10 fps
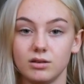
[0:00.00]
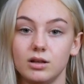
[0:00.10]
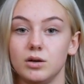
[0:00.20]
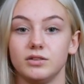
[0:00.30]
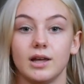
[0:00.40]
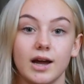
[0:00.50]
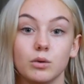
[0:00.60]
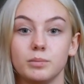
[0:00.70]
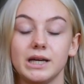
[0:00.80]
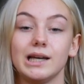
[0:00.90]
the
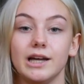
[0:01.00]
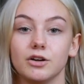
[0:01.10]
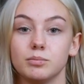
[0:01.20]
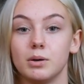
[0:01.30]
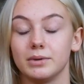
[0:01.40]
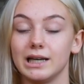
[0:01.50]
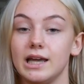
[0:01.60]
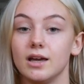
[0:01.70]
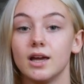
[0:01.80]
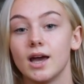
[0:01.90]
air would be cleared
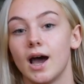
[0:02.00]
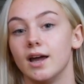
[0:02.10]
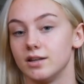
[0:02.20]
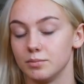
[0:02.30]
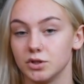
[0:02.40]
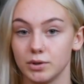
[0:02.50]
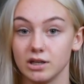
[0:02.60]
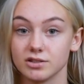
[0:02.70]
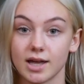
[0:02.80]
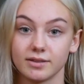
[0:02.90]
publicly and in
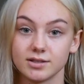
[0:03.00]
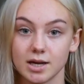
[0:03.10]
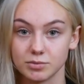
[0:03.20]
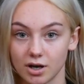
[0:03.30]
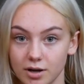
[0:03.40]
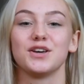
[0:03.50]
between us at the same time.